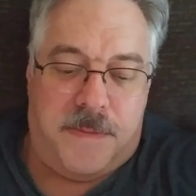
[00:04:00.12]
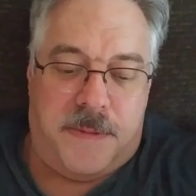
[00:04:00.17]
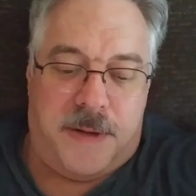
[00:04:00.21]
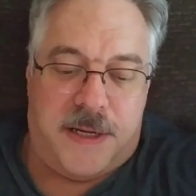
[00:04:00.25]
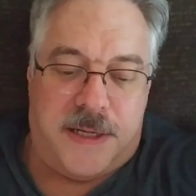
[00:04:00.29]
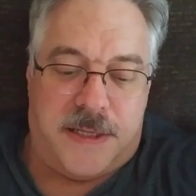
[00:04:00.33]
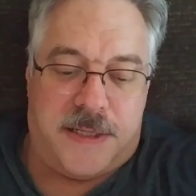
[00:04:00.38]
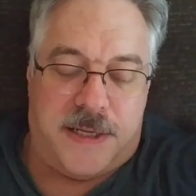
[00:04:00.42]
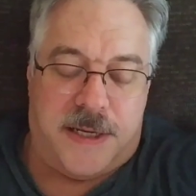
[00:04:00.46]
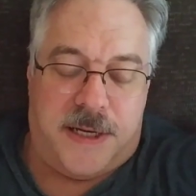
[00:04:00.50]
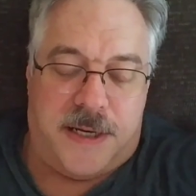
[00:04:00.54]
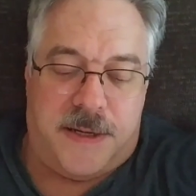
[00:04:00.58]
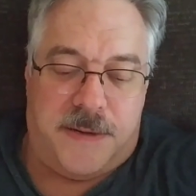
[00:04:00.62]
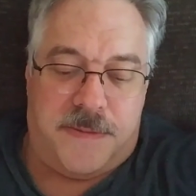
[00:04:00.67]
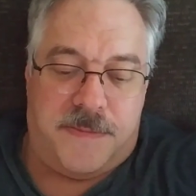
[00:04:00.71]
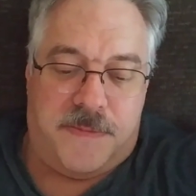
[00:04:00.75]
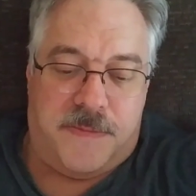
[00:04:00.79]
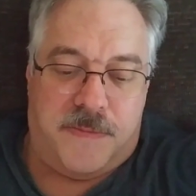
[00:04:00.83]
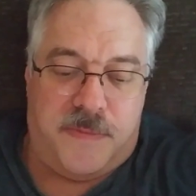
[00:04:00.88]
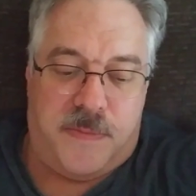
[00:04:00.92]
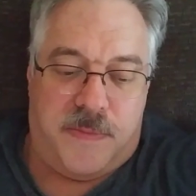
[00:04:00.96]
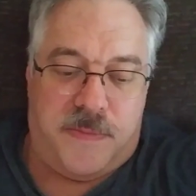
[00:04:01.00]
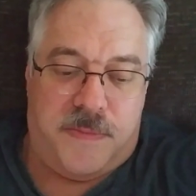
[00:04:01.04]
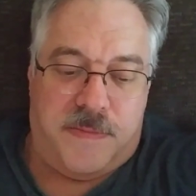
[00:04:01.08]
But the
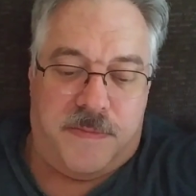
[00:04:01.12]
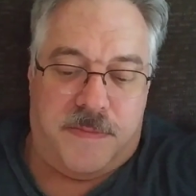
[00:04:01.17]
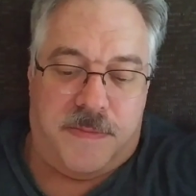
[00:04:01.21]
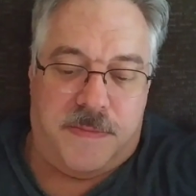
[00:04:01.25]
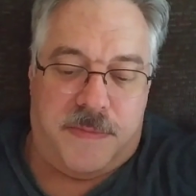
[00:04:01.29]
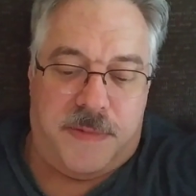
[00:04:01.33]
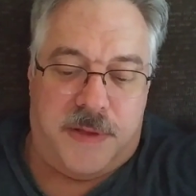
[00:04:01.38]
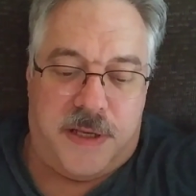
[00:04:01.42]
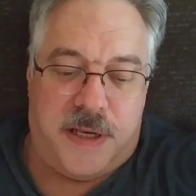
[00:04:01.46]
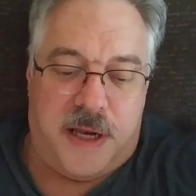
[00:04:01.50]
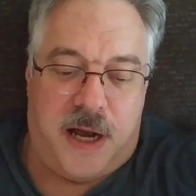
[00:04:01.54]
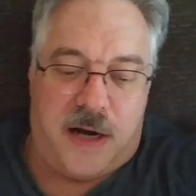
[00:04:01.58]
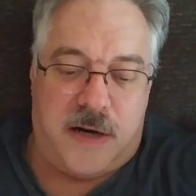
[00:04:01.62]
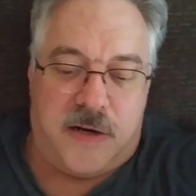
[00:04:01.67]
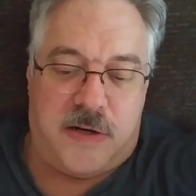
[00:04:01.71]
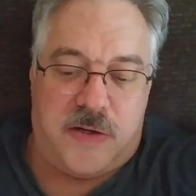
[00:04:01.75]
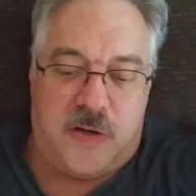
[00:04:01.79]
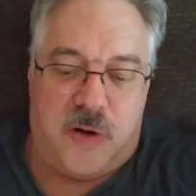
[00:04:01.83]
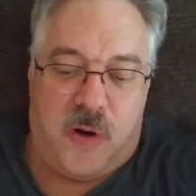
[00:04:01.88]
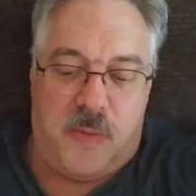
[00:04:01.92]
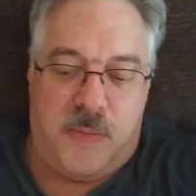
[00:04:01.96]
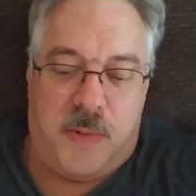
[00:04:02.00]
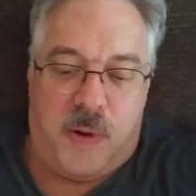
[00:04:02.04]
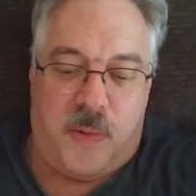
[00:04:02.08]
doctor
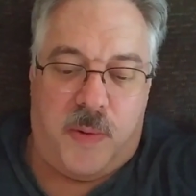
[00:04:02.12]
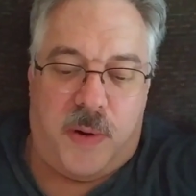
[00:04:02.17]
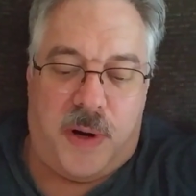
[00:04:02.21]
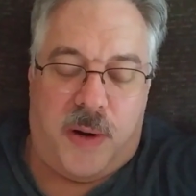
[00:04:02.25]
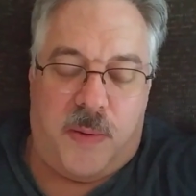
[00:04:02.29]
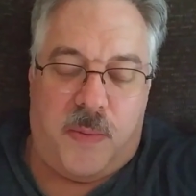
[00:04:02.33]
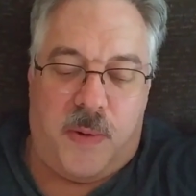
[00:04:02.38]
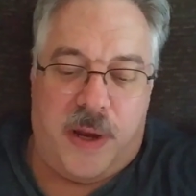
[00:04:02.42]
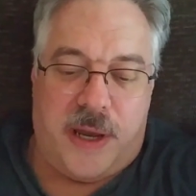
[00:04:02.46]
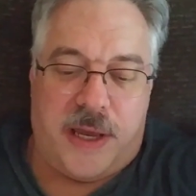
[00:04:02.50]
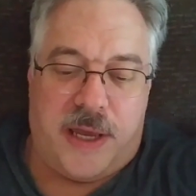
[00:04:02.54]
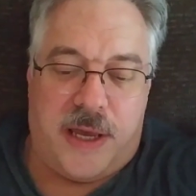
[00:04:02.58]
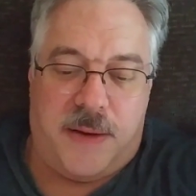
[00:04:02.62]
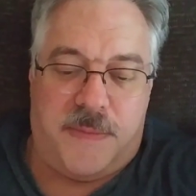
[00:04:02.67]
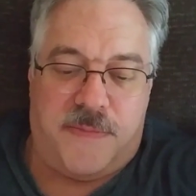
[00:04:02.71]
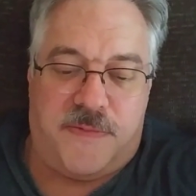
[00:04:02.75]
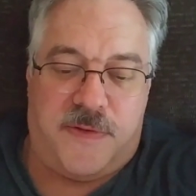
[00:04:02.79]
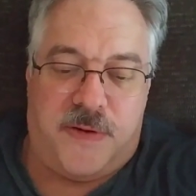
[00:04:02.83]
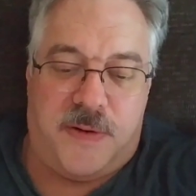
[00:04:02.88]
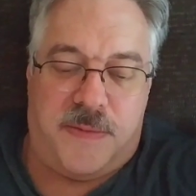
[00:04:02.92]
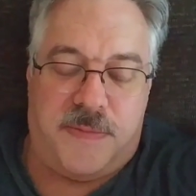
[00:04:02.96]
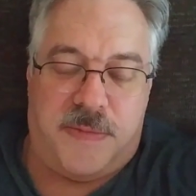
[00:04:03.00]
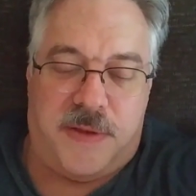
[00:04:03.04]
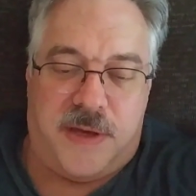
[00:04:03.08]
told me when I wake up
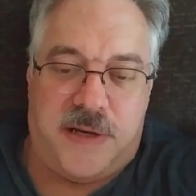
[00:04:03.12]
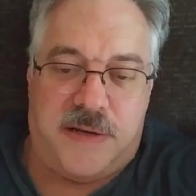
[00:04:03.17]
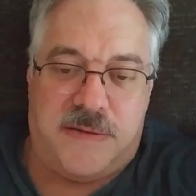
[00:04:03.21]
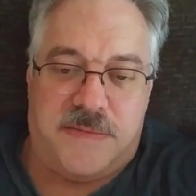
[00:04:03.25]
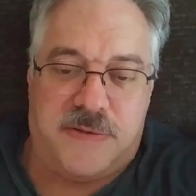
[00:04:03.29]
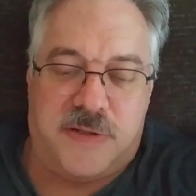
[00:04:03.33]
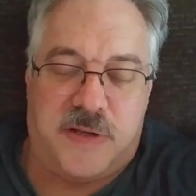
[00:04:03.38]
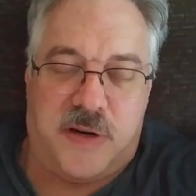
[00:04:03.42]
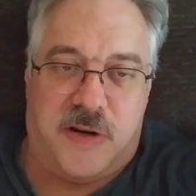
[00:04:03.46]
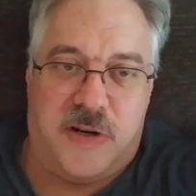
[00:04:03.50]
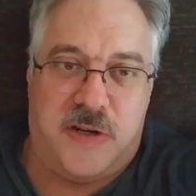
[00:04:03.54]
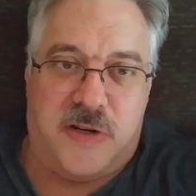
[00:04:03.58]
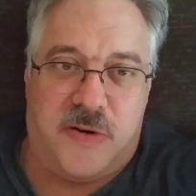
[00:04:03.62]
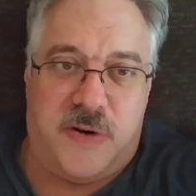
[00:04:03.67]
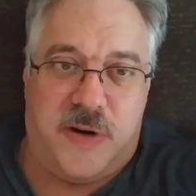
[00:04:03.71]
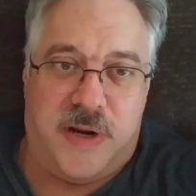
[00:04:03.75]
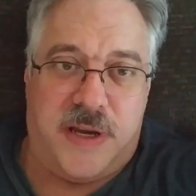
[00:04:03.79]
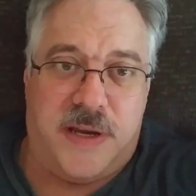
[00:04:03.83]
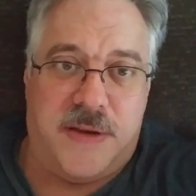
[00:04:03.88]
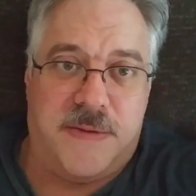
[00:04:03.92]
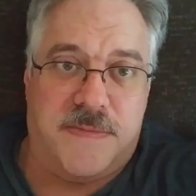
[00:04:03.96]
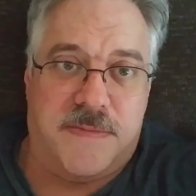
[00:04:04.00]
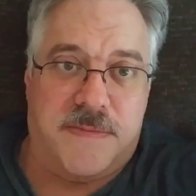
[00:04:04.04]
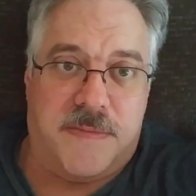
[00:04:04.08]
from the
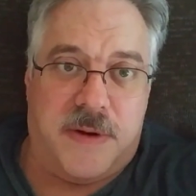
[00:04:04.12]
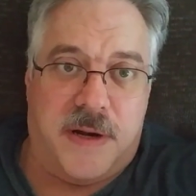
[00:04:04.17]
surgery,